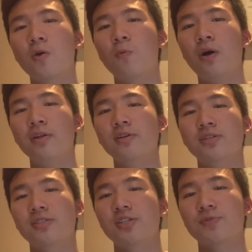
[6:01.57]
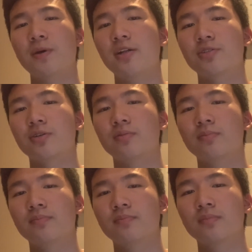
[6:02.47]
Why does this matter?
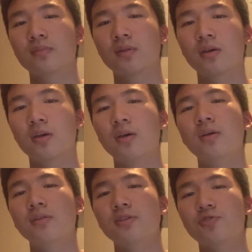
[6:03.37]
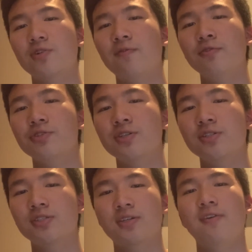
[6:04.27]
These
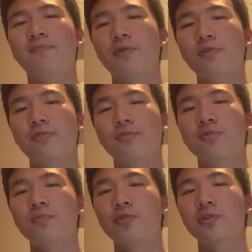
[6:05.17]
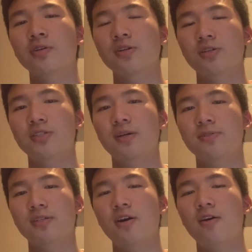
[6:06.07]
revolutions gave birth to modern
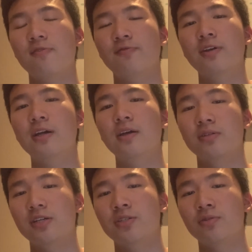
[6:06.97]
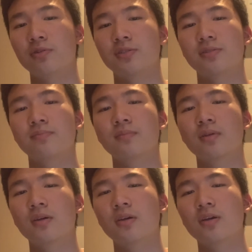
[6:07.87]
concepts of nationalism,
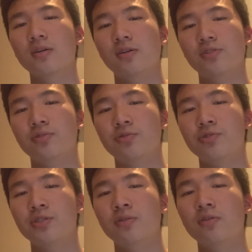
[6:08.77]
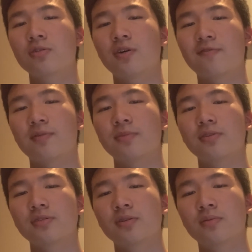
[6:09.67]
constitutional
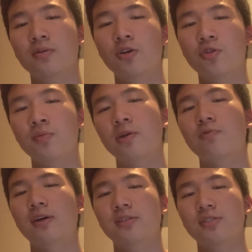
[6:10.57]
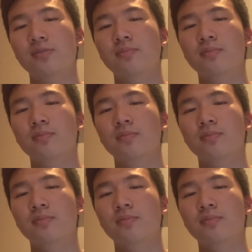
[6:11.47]
government, human rights.